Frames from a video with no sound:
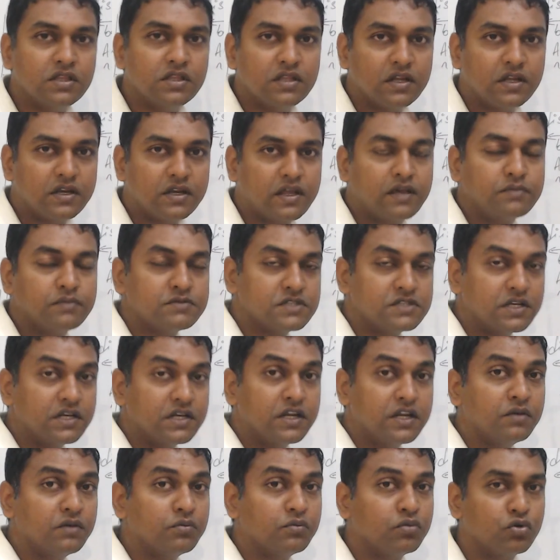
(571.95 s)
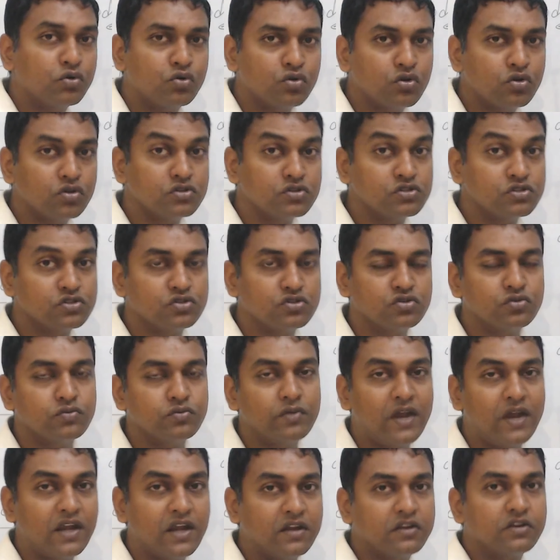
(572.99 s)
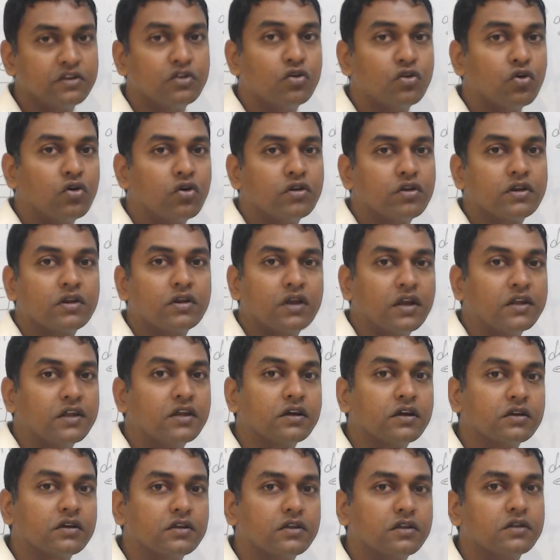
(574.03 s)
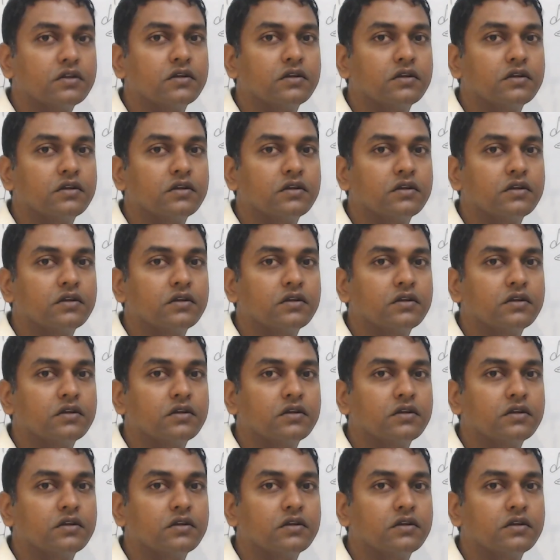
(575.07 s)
that I am sending protons through battery or conductor.